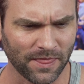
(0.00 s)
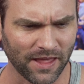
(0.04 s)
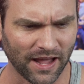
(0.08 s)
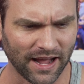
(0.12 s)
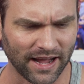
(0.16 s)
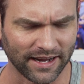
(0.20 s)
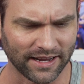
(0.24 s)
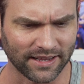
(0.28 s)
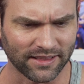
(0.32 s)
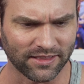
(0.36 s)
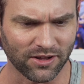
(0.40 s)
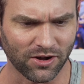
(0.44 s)

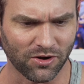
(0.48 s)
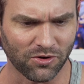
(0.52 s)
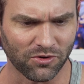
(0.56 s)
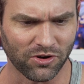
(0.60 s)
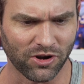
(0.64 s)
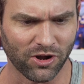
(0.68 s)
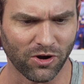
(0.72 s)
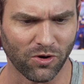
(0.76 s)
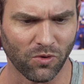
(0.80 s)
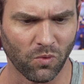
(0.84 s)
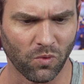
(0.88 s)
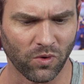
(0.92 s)
I don't
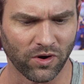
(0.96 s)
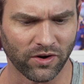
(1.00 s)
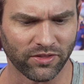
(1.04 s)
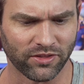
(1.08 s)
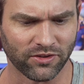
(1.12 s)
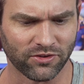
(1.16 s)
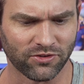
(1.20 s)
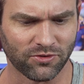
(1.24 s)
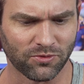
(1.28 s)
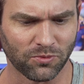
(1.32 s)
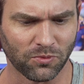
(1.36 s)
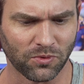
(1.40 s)
know where
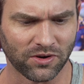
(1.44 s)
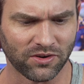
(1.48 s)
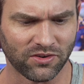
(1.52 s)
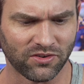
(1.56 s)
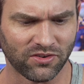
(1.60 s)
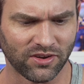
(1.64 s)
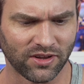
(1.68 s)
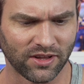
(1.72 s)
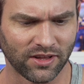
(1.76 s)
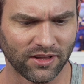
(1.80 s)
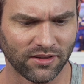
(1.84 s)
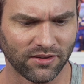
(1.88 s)
the
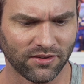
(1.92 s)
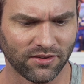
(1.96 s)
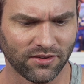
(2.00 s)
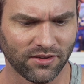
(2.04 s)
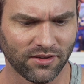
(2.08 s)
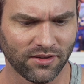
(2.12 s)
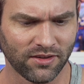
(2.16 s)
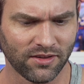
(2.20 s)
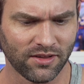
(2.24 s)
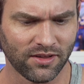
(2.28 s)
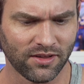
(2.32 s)
switch is.